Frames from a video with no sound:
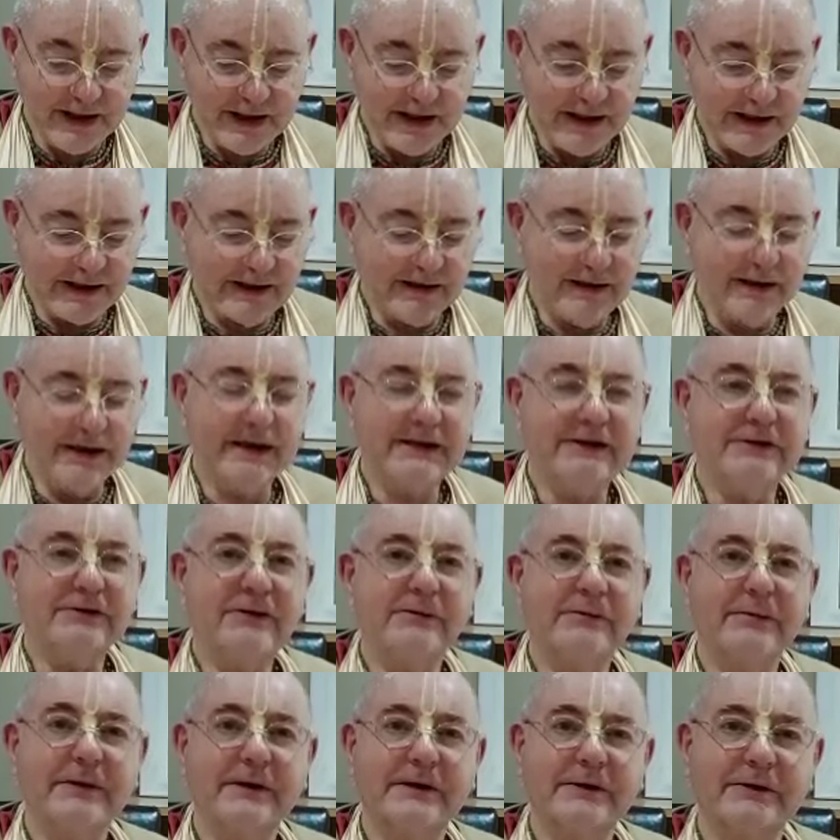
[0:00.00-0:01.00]
and later,
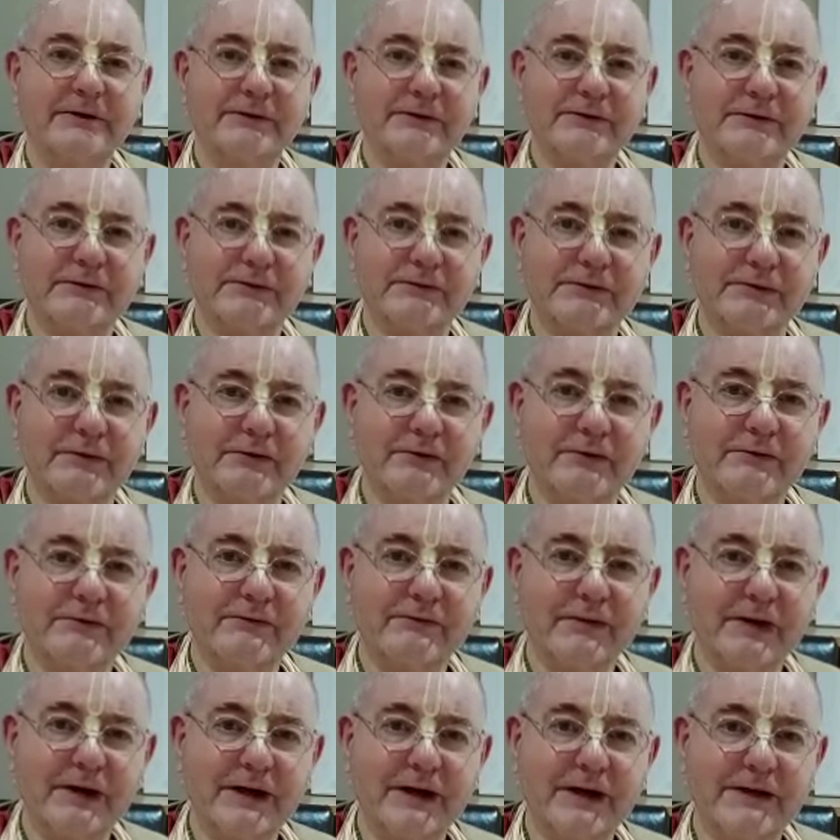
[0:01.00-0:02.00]
because of strong
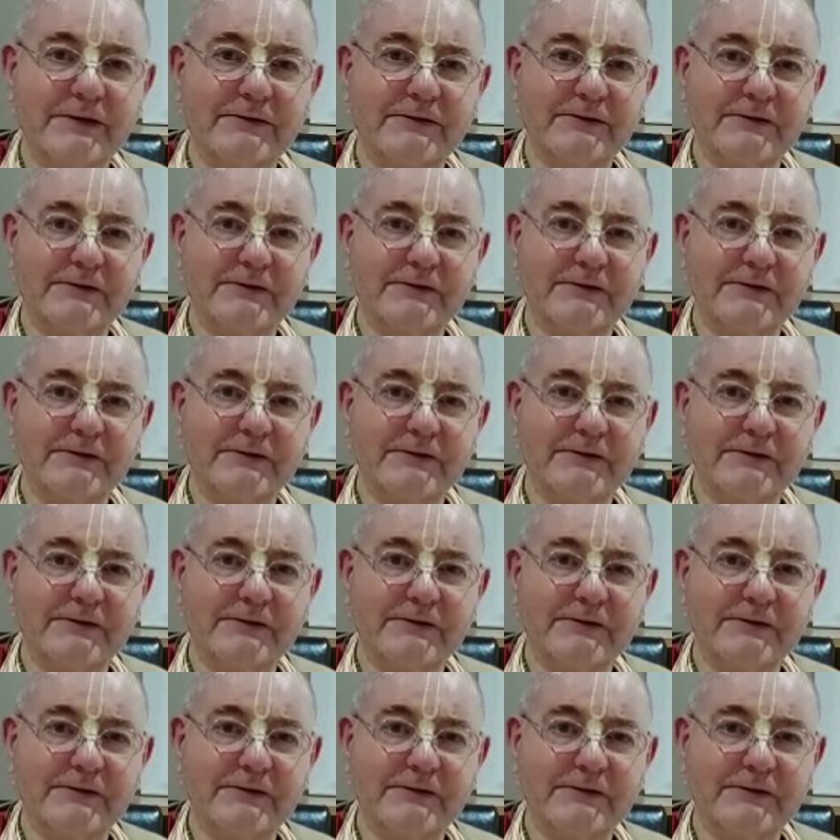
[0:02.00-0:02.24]
feelings